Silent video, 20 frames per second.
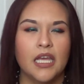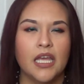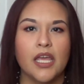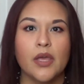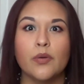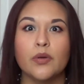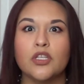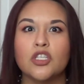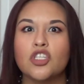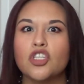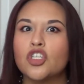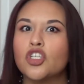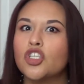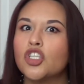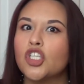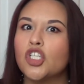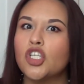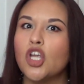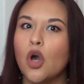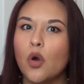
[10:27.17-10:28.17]
it was just
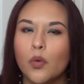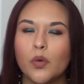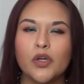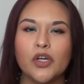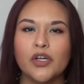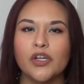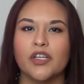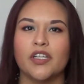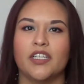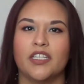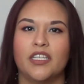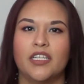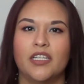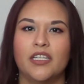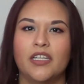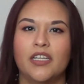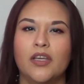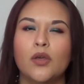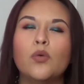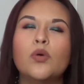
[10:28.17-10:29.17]
so good.
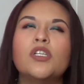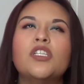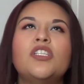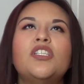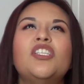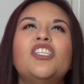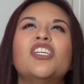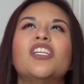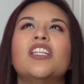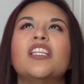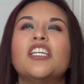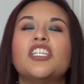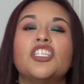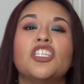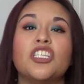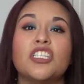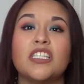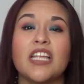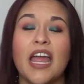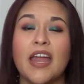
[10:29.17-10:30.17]
It was delicious.